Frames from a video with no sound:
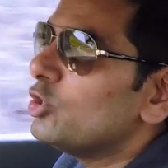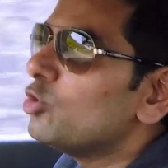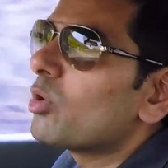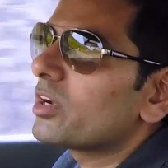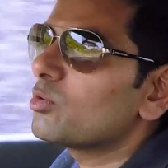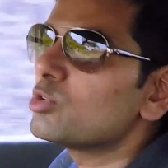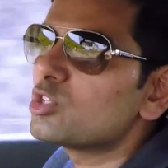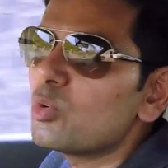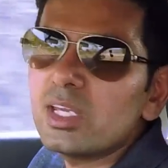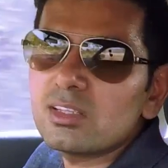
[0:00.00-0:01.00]
knew what it was
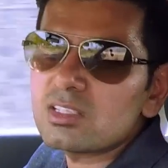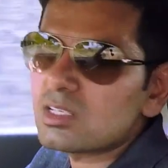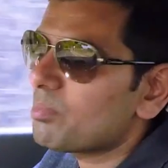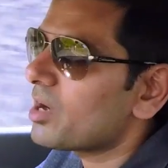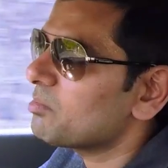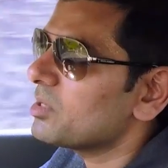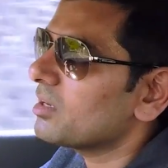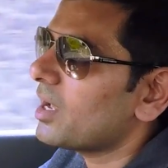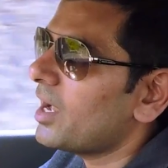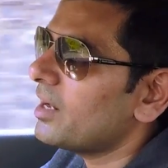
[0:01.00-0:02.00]
doing in this department,
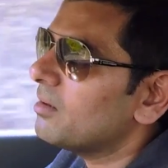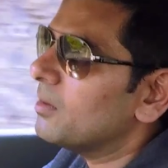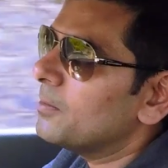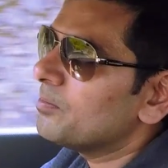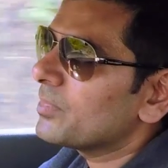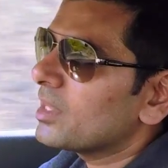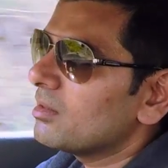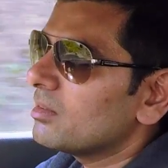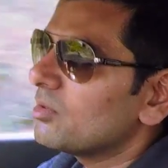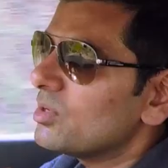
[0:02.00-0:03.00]
and
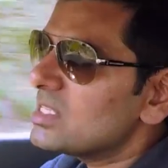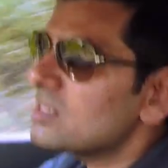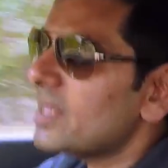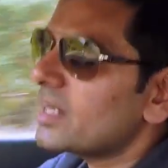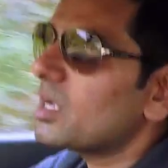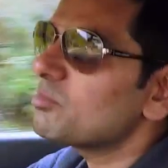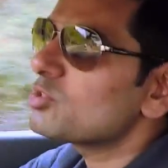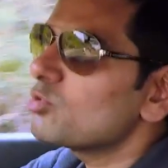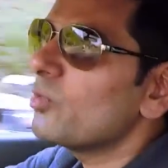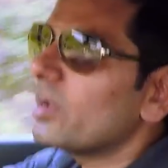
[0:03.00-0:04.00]
the reason that comes
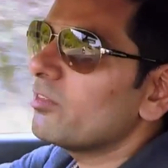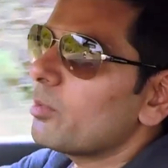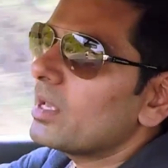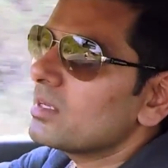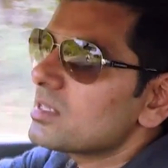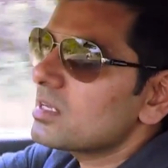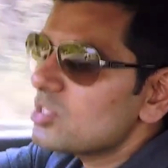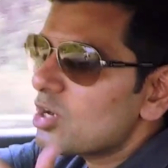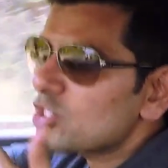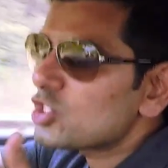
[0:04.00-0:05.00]
through very well is that it's
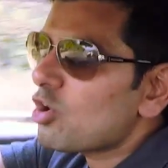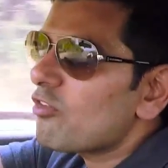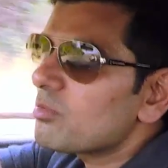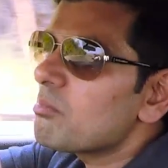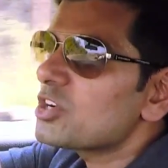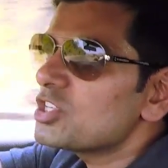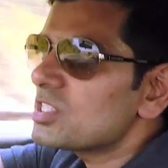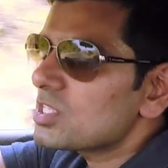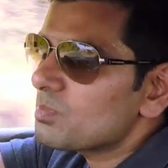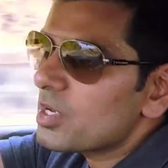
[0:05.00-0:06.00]
not a soft, mushy
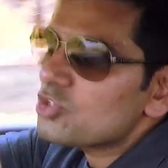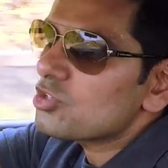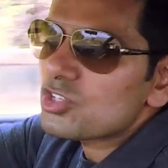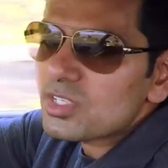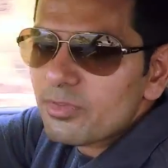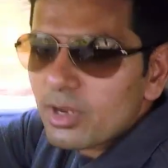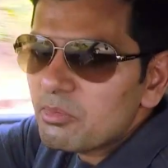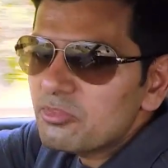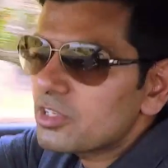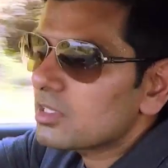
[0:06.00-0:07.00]
suspension just for
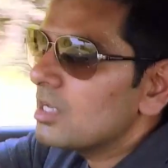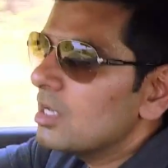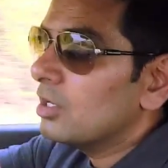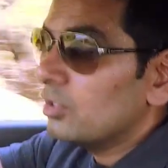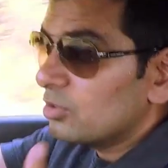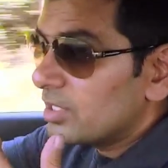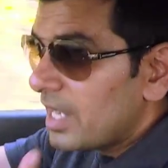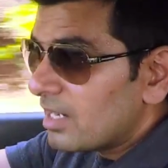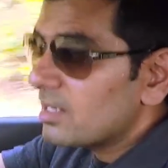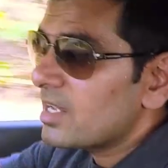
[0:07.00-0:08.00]
comfort. You
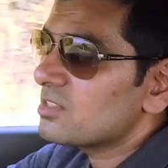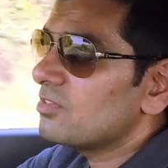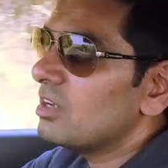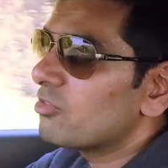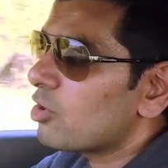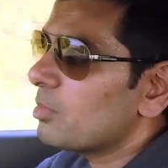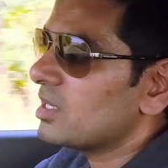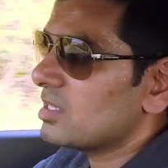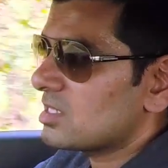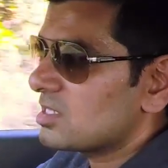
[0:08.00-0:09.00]
get a nice feel from it,
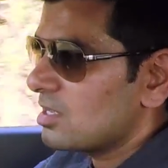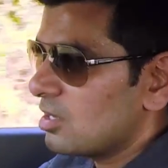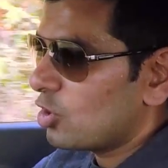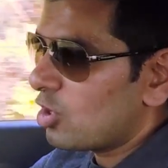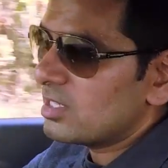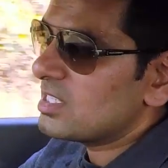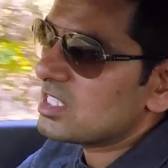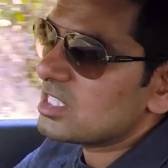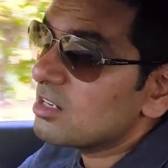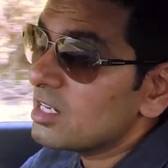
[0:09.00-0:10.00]
it's got this
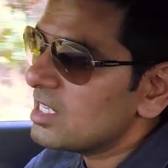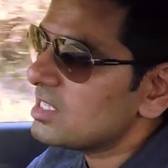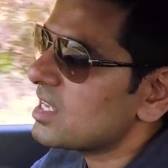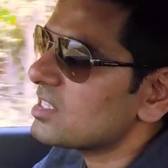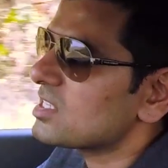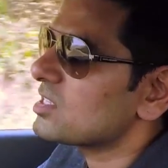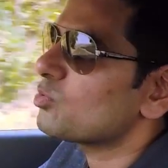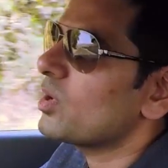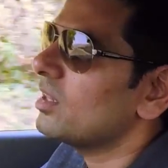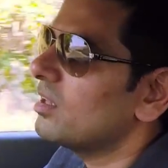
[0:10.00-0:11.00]
sturdy sense as
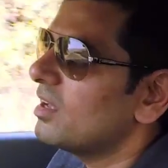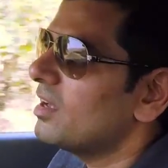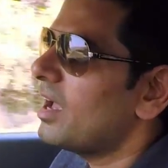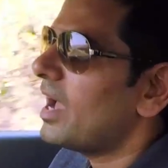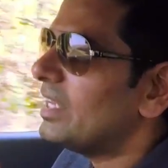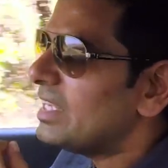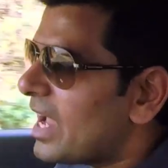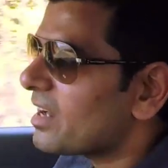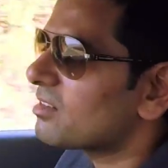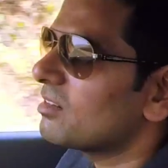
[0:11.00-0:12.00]
well, and
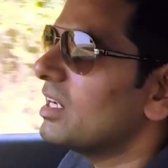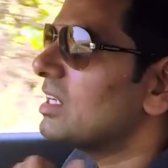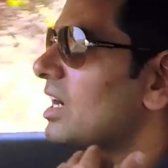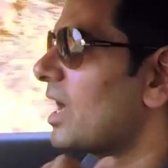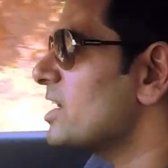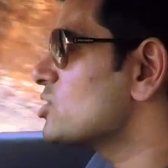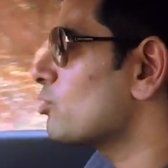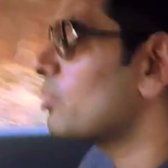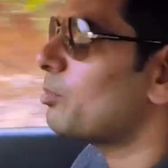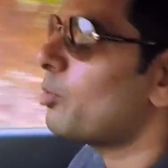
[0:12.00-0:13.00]
yet it glides over